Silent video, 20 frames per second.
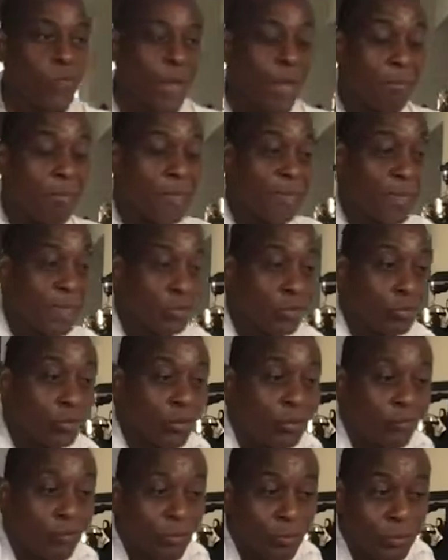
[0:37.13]
a drink
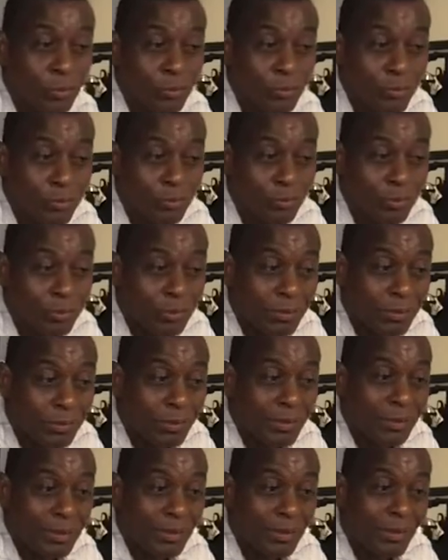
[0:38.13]
for you,
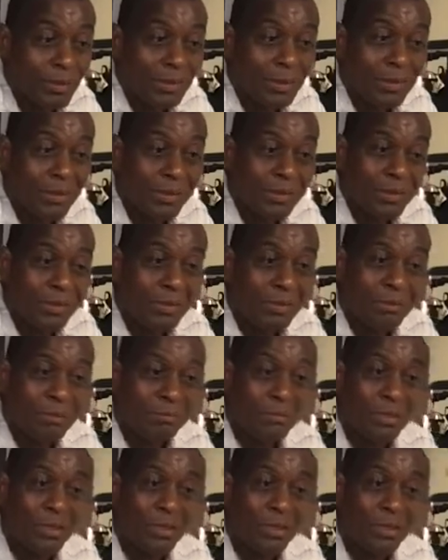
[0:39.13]
pina